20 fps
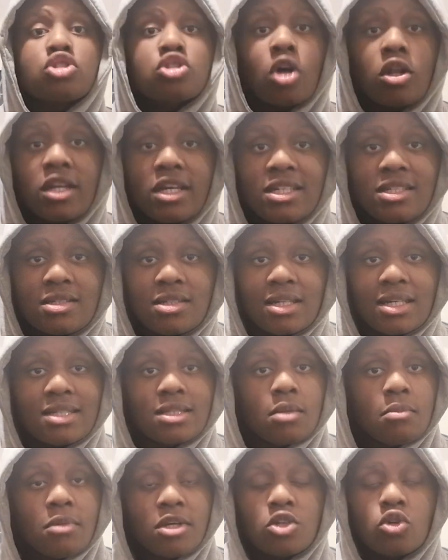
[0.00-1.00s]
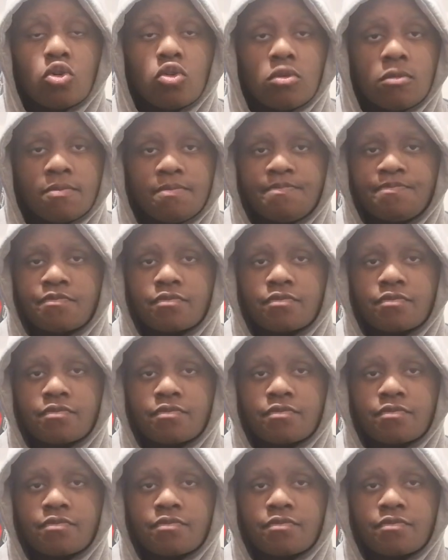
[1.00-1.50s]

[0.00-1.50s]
solid in the middle.